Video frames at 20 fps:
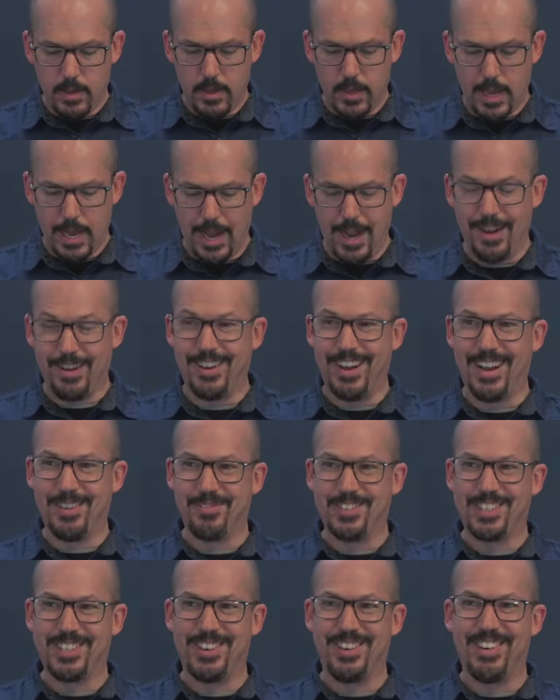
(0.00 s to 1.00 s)
Uh,
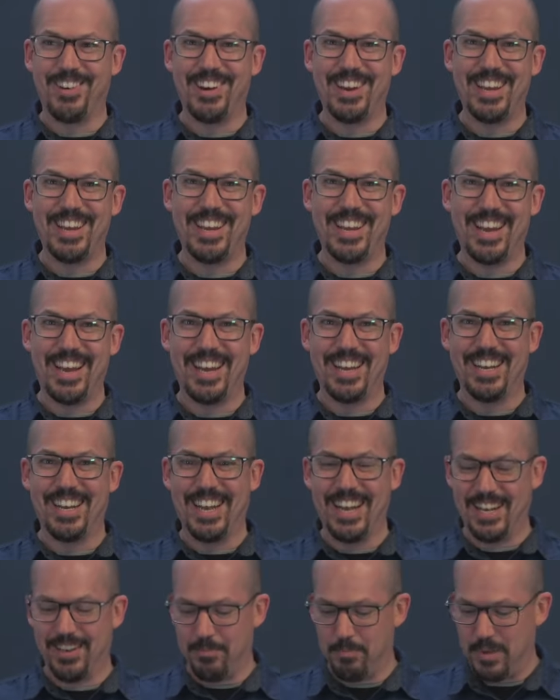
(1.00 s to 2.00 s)
I'm sorry, and,
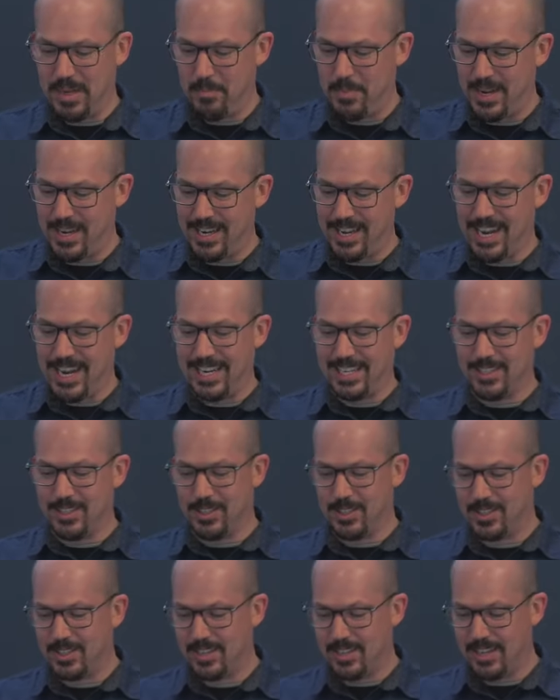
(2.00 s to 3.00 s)
and B P nine is
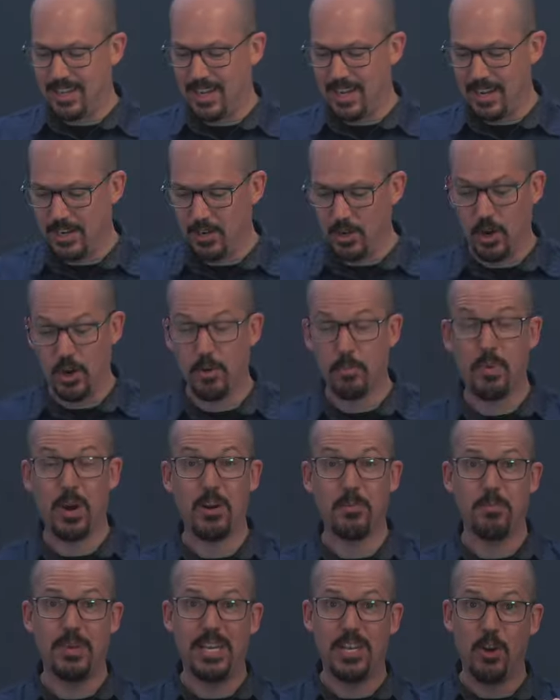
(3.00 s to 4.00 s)
just, uh, or
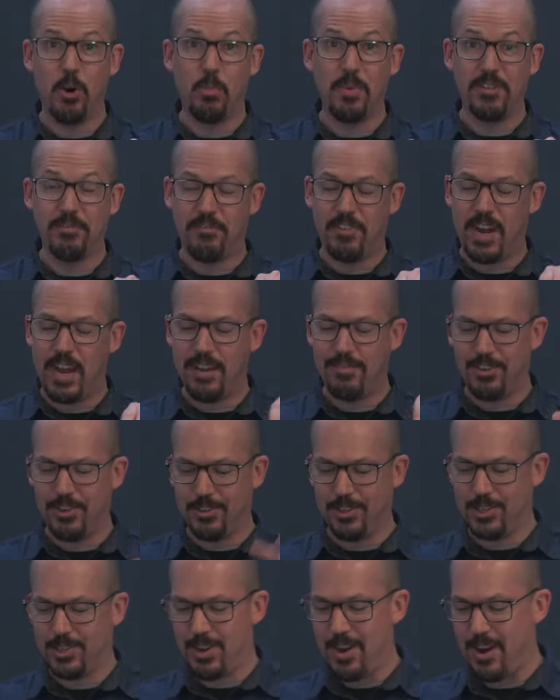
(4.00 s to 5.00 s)
pardon me, Noman five, you're
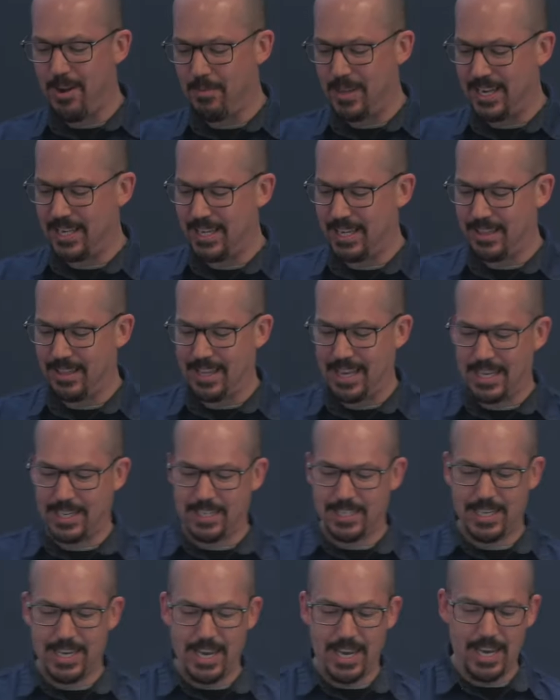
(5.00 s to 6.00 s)
just commenting
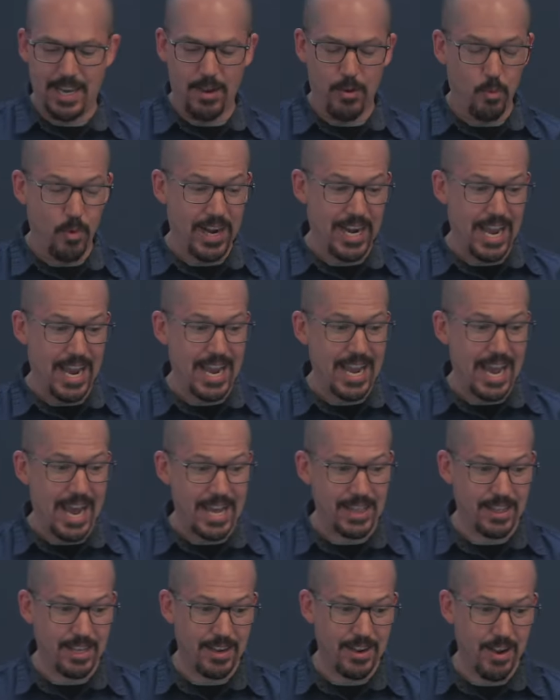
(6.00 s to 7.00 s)
that uh, when I
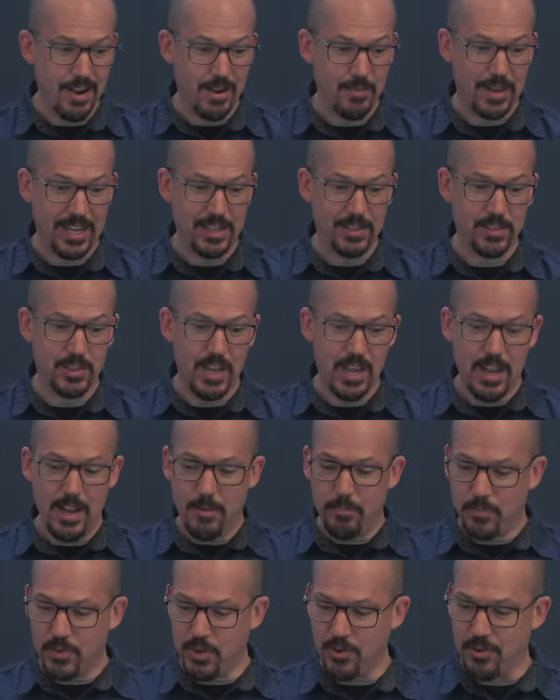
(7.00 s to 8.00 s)
add the comments,
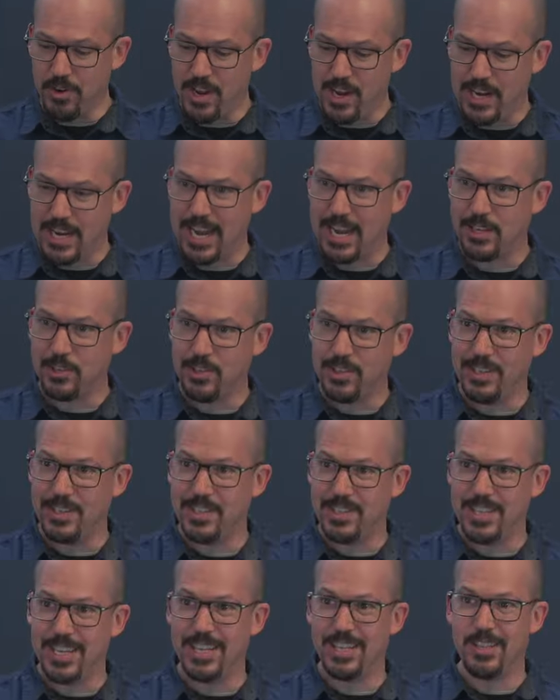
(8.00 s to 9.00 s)
you're not actually
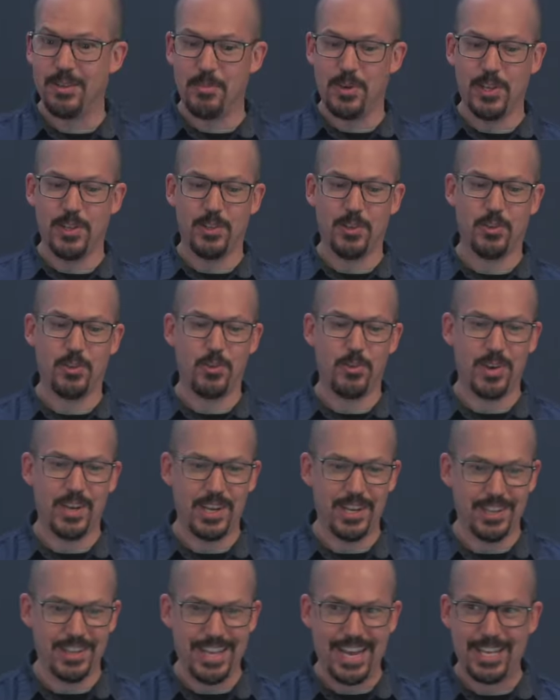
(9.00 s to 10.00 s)
seeing them on the
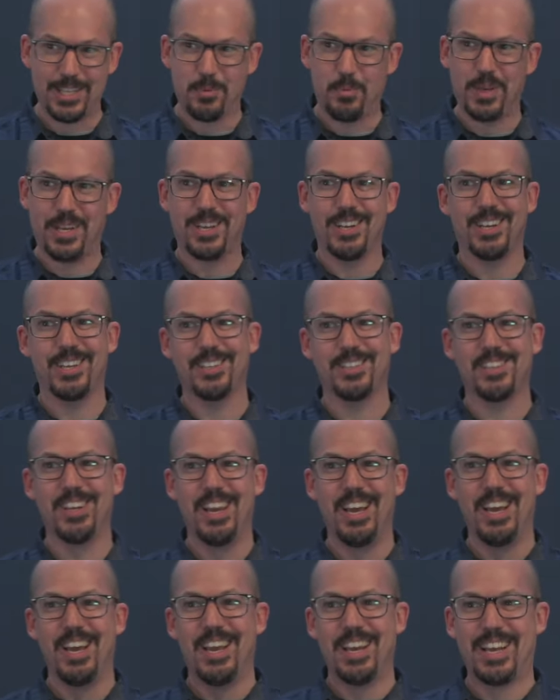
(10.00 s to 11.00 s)
screen, and that's because
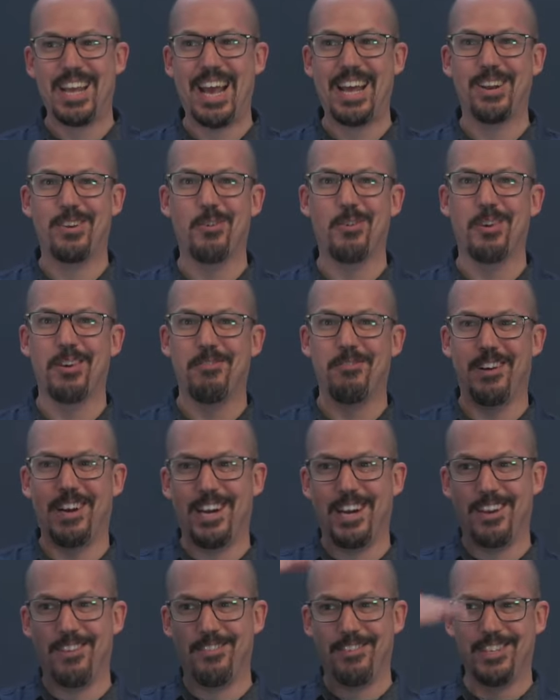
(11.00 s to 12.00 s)
Category
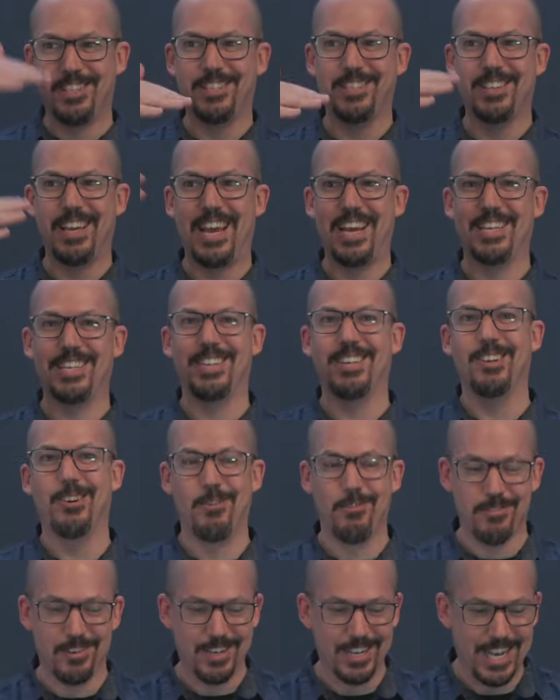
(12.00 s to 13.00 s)
five is eighteen
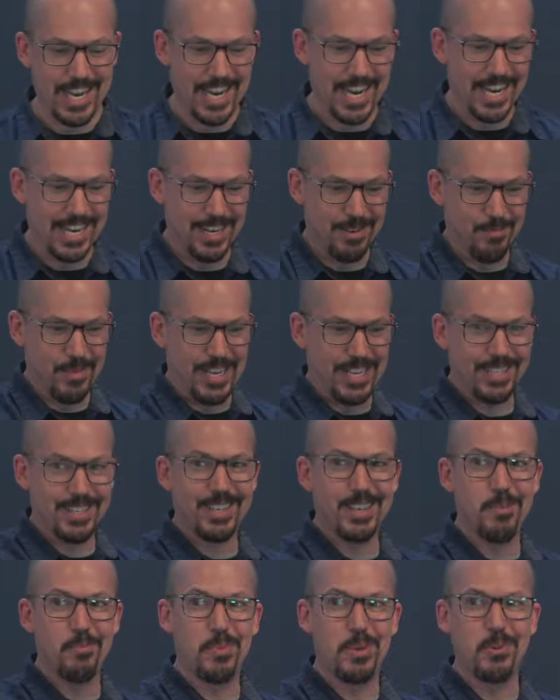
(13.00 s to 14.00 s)
over nine, and my
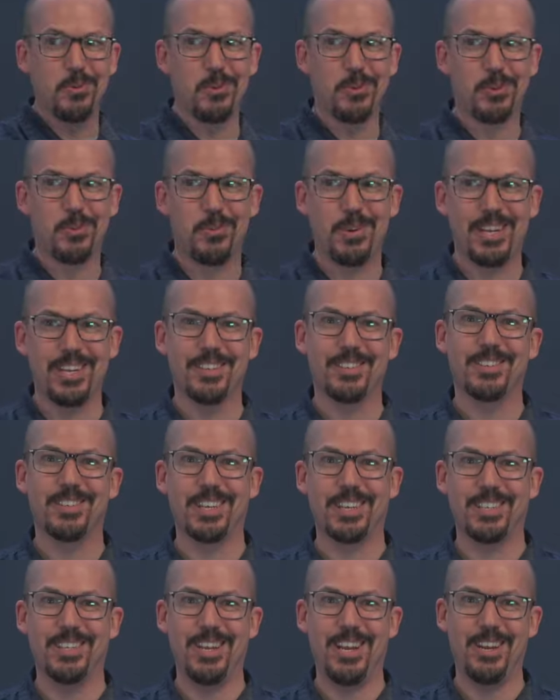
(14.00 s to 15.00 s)
computer screen is
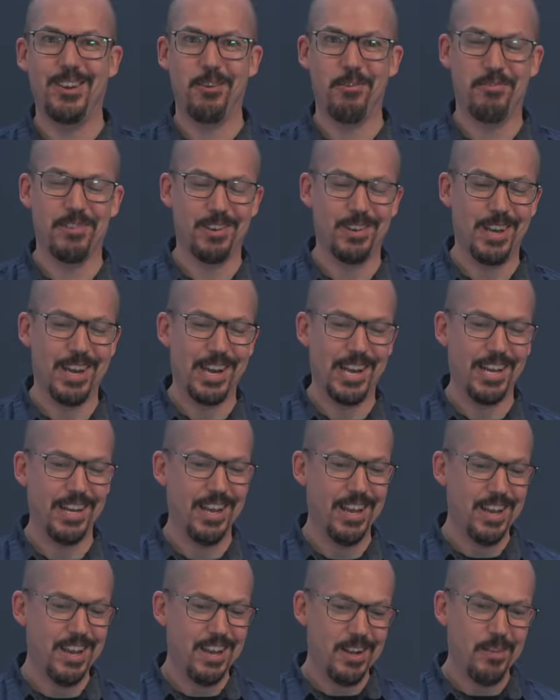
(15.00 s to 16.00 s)
sixteen over nine.
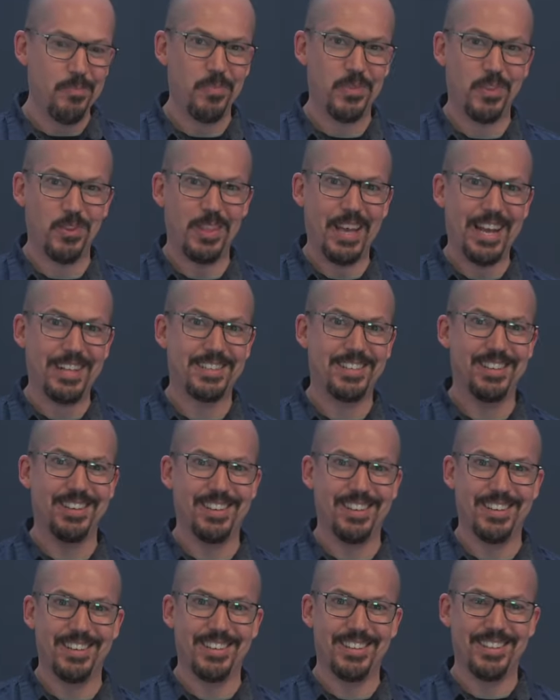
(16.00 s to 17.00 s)
So that's,
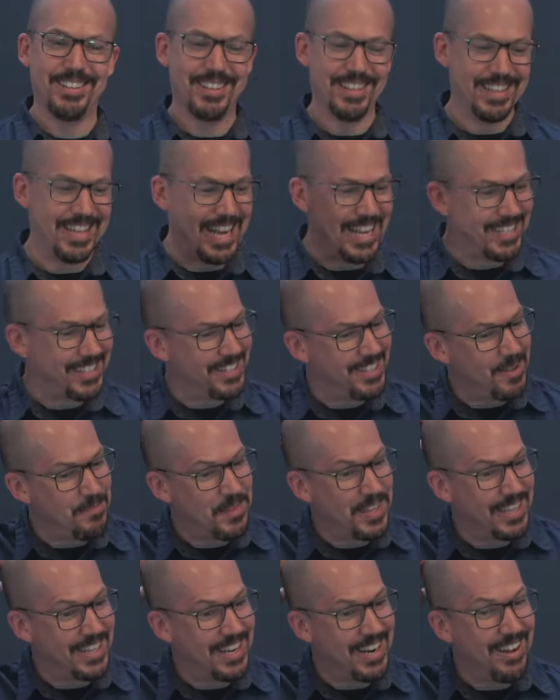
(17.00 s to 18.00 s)
a, that's
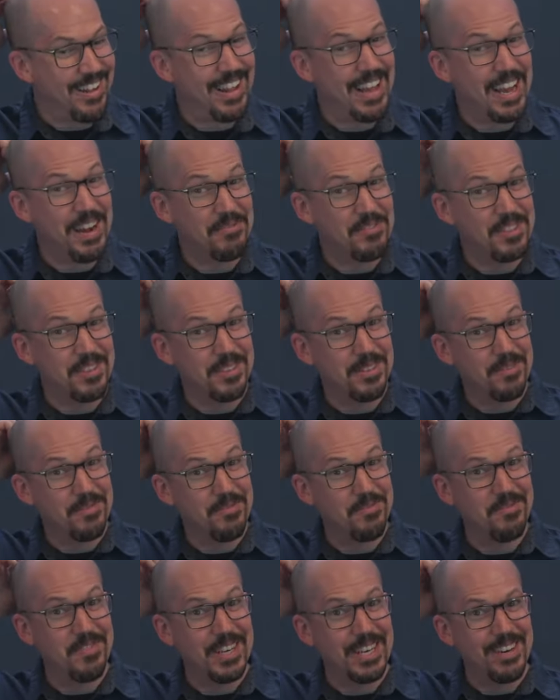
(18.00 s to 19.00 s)
something that I'll have to
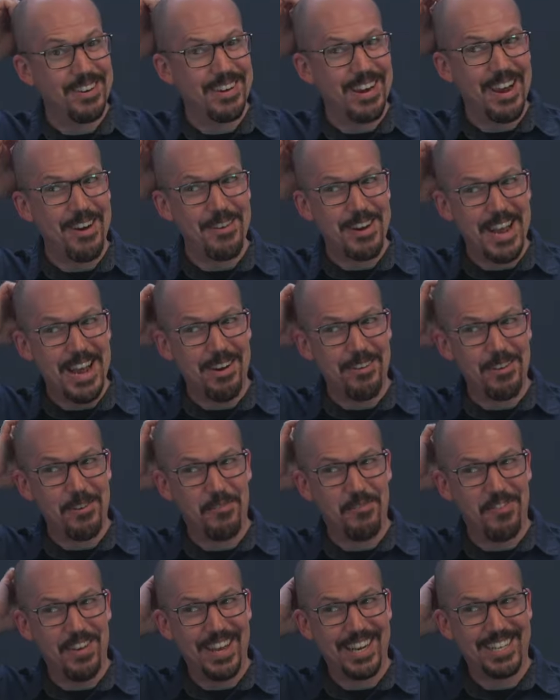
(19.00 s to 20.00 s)
figure out how to
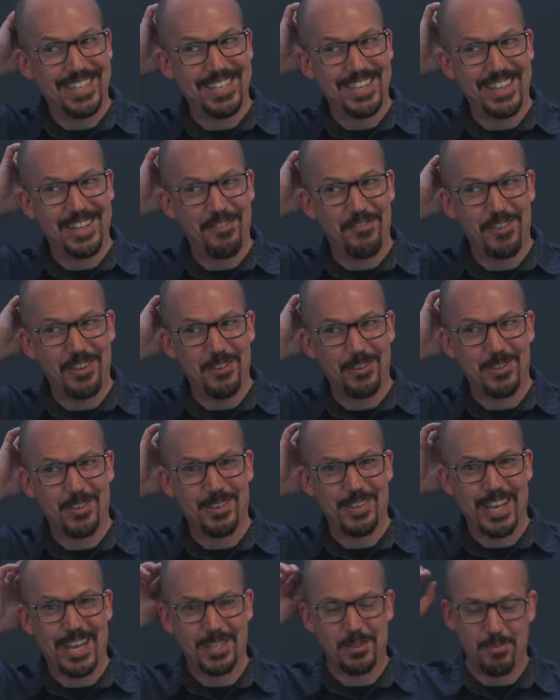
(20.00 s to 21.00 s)
fix in the
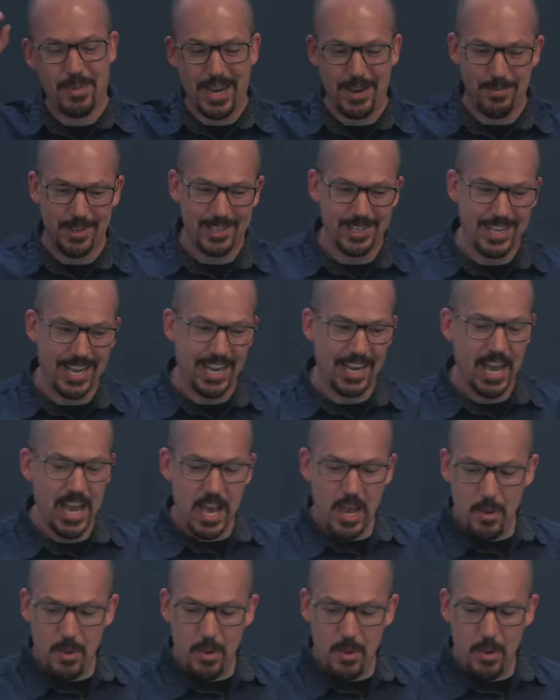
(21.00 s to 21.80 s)
future. That's my mistake.